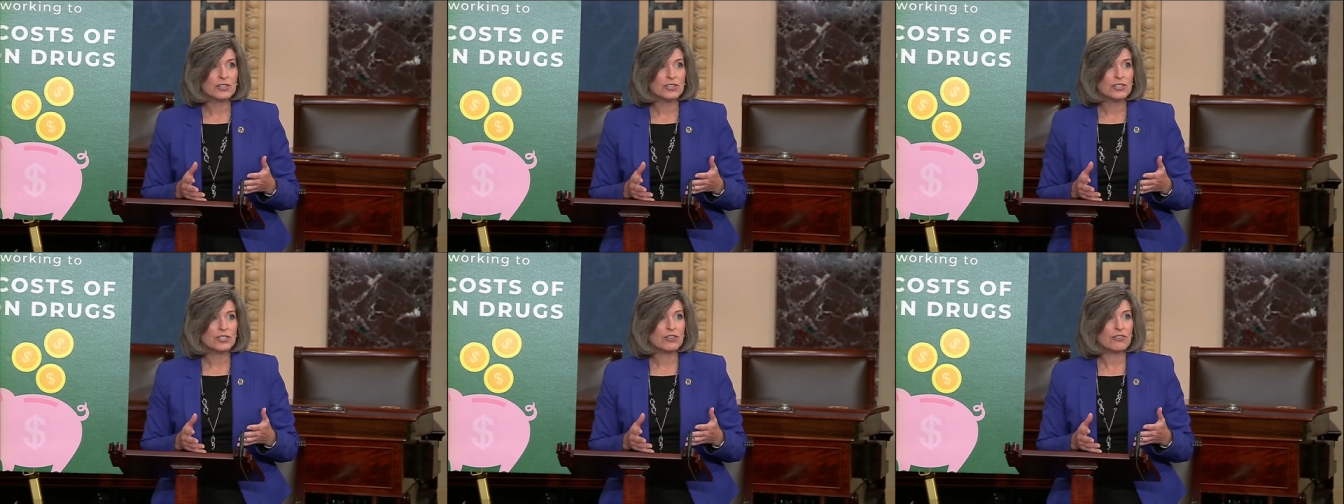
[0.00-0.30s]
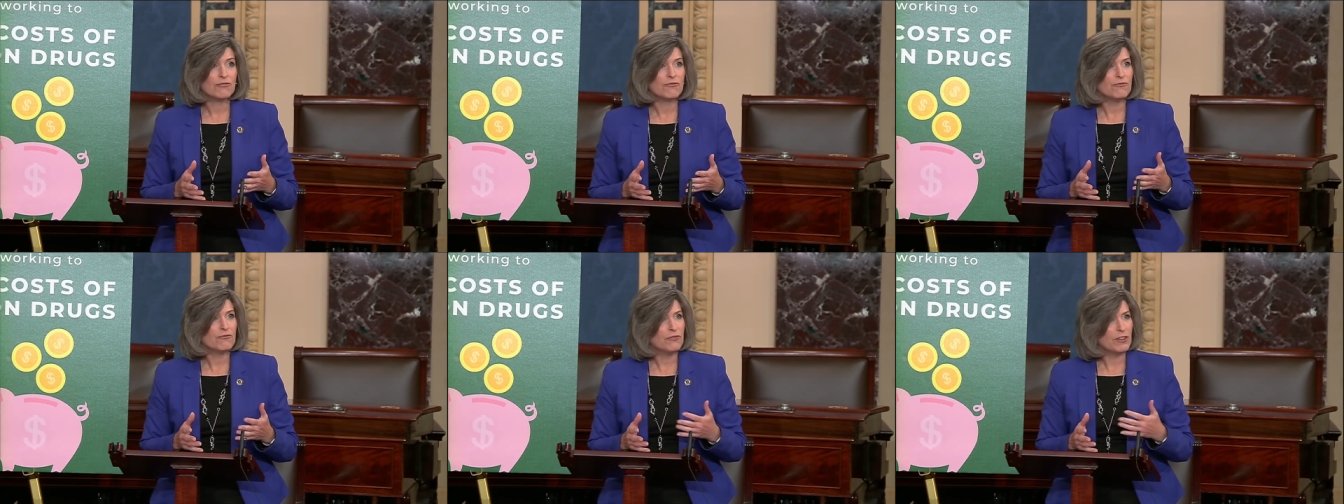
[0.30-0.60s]
to
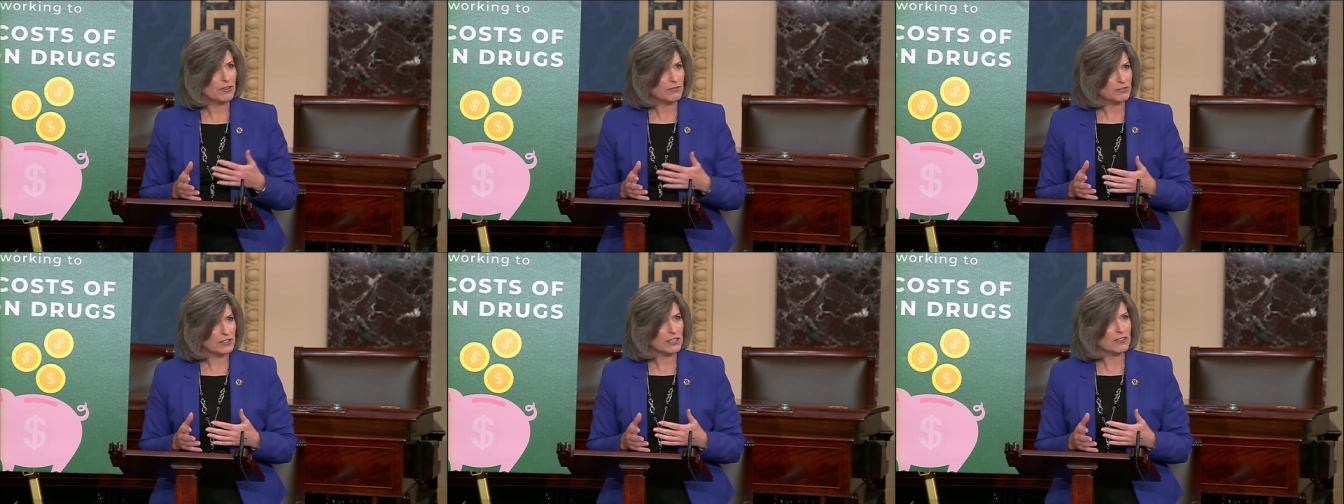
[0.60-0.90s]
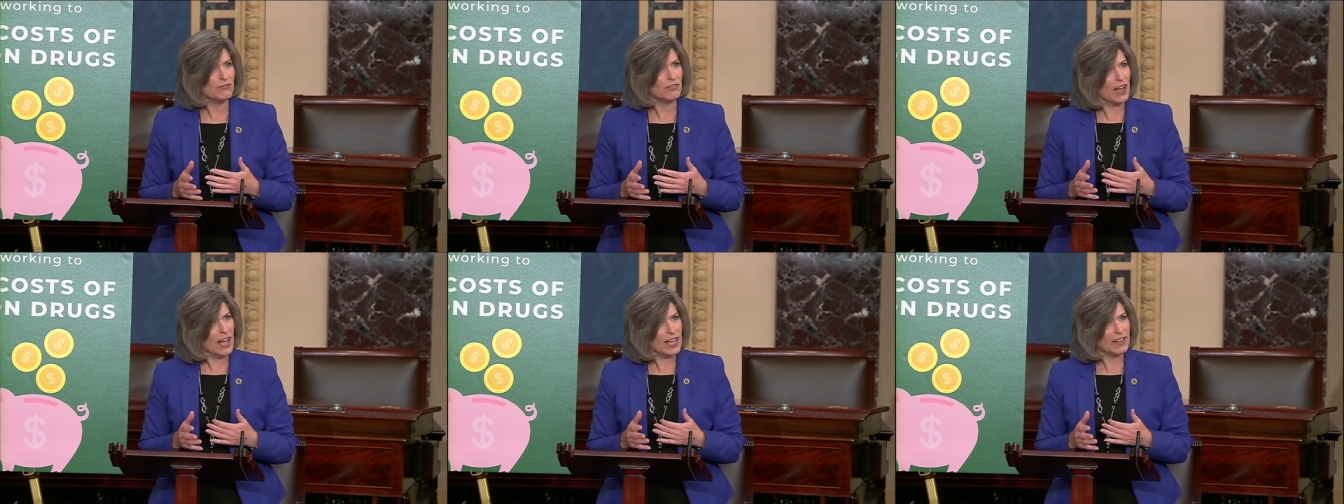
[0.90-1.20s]

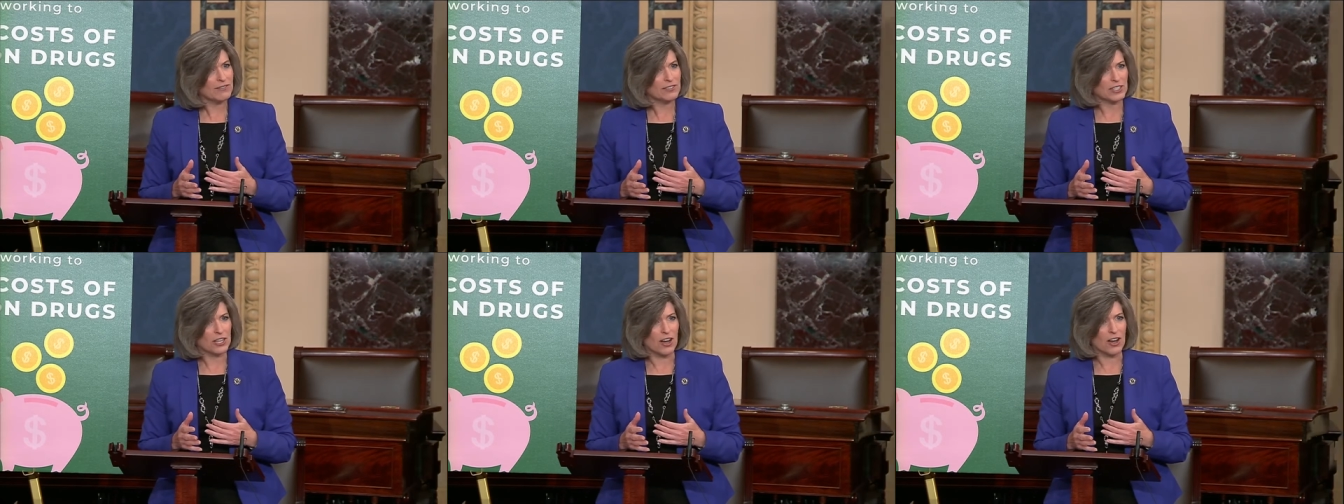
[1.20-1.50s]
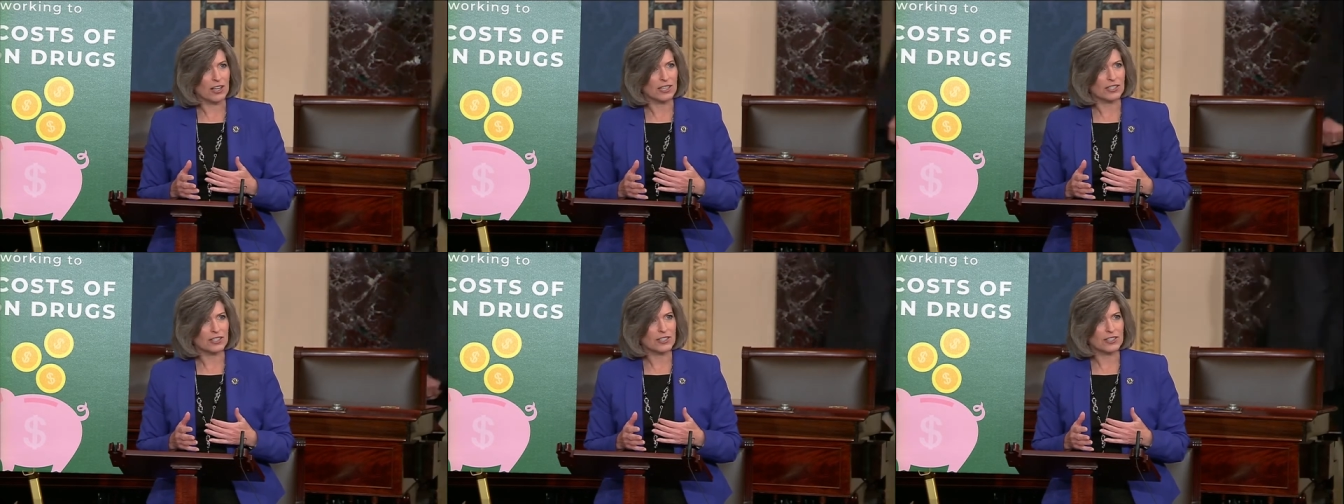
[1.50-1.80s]

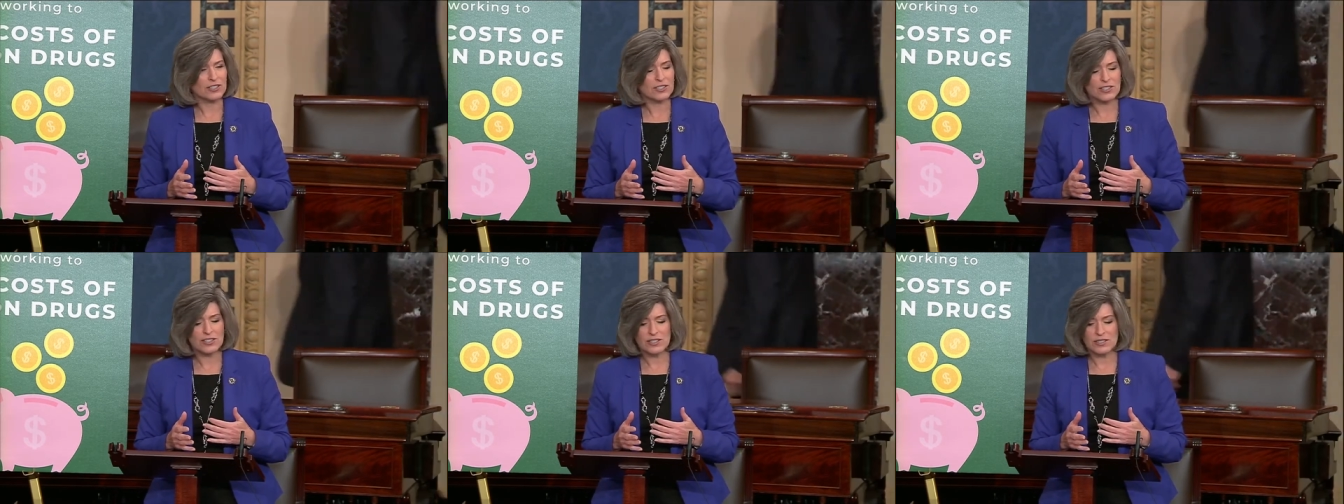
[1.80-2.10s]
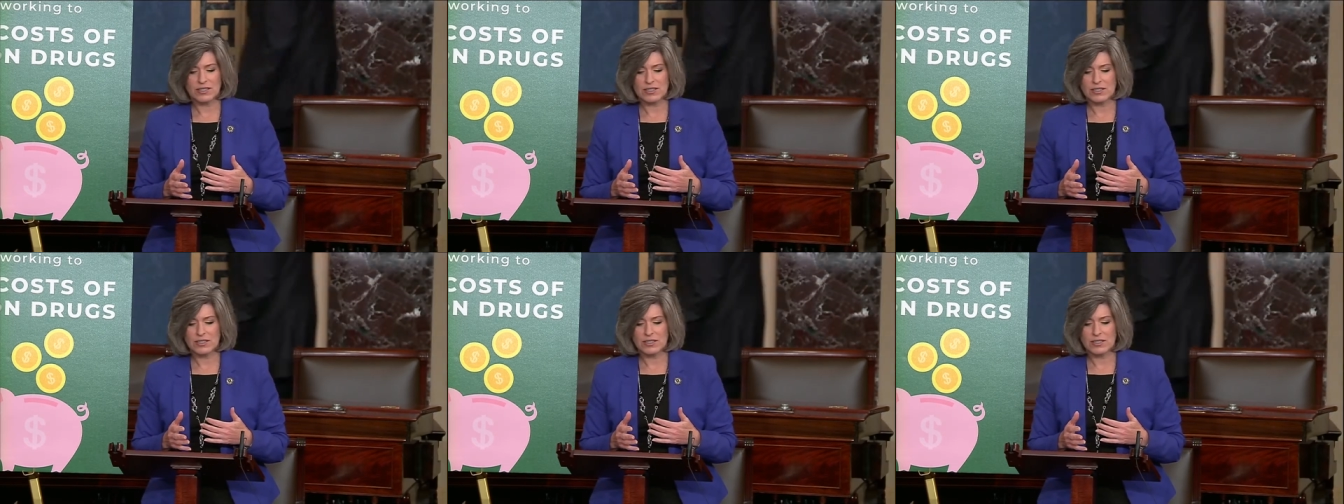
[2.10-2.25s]
$55.